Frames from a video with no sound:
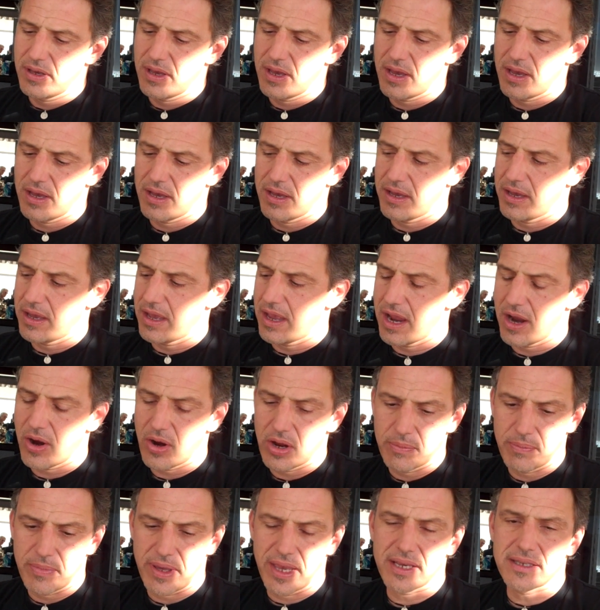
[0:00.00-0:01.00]
Arri
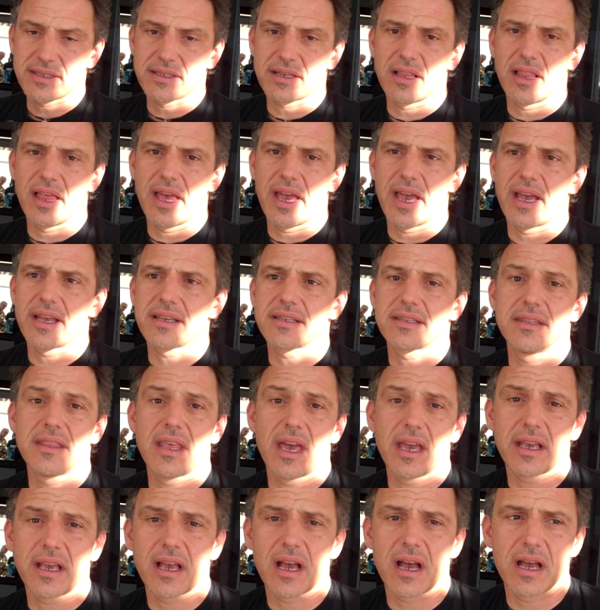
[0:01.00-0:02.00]
makes glass,
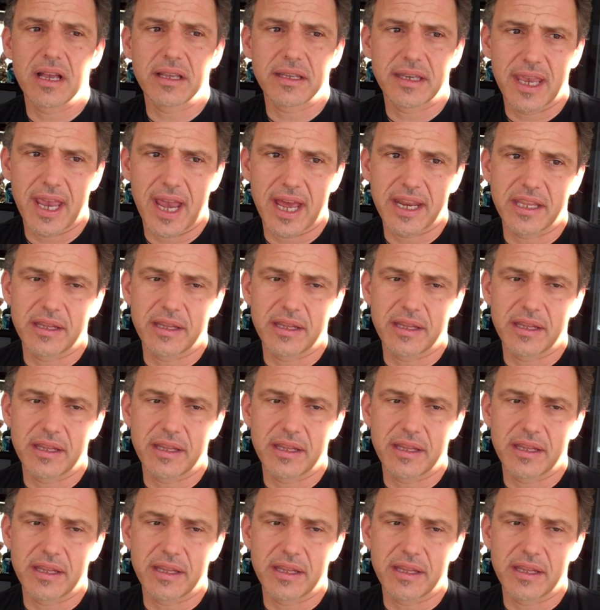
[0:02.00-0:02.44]
Nikon, Canon, but